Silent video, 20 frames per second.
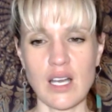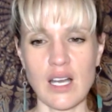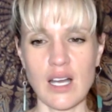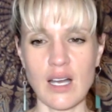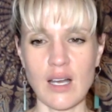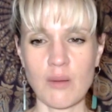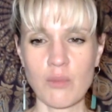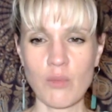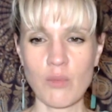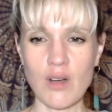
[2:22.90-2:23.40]

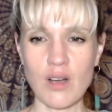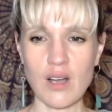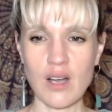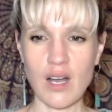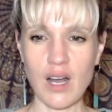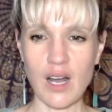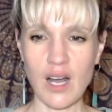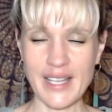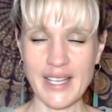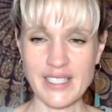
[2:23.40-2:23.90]
And what
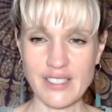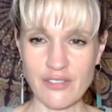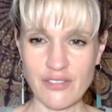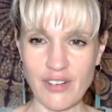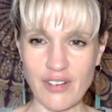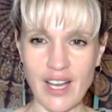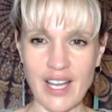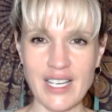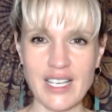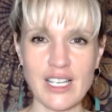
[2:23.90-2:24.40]
I
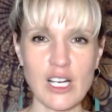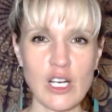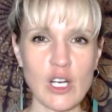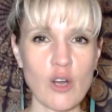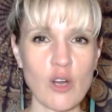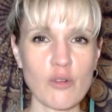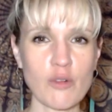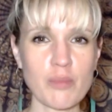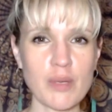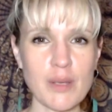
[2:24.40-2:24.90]
define, and a
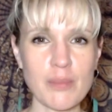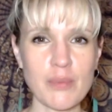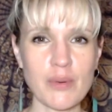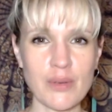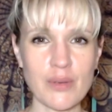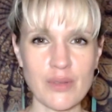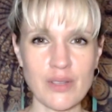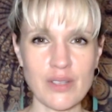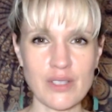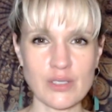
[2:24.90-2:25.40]
lot of
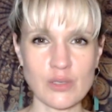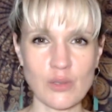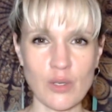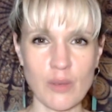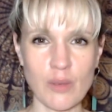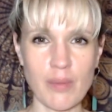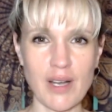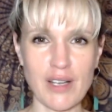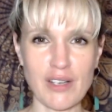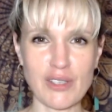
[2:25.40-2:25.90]
people that talk
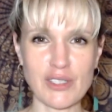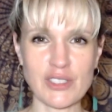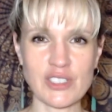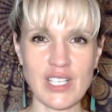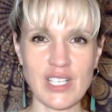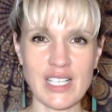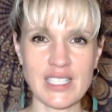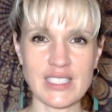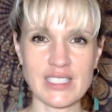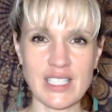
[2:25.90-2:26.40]
about
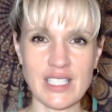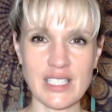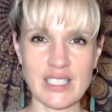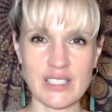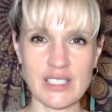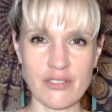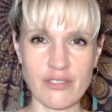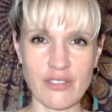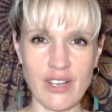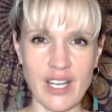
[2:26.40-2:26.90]
non-duality
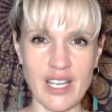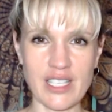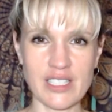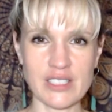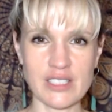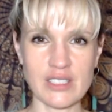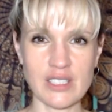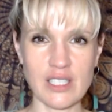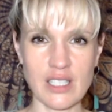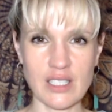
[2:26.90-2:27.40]
define
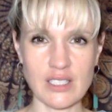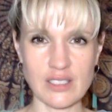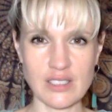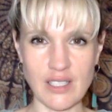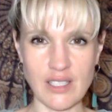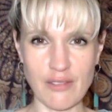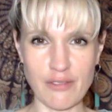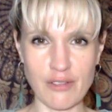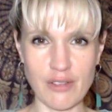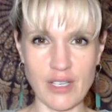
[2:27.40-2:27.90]
as
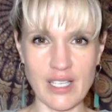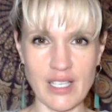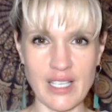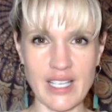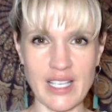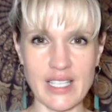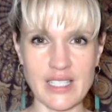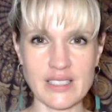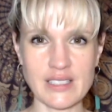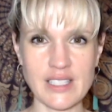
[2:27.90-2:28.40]
suffering,
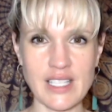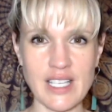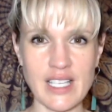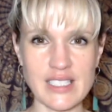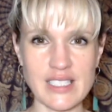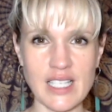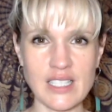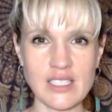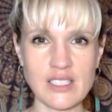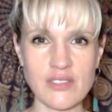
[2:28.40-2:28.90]
is the
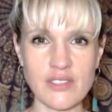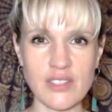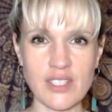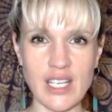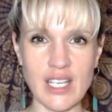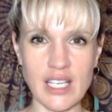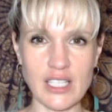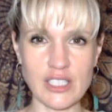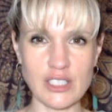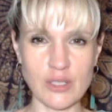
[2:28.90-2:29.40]

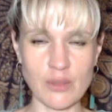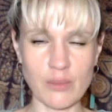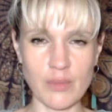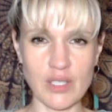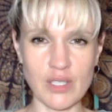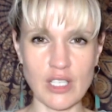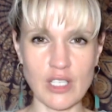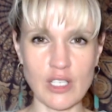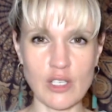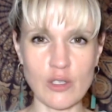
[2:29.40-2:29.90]
identification
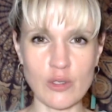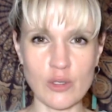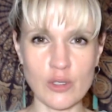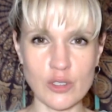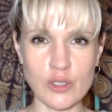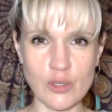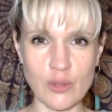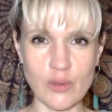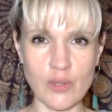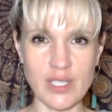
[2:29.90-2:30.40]
with an
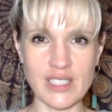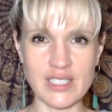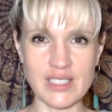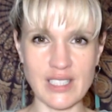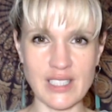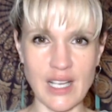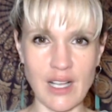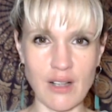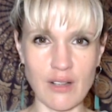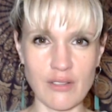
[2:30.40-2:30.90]
illusory
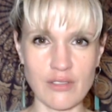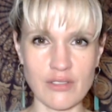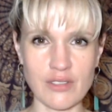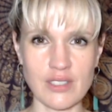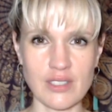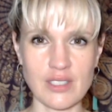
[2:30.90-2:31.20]
self.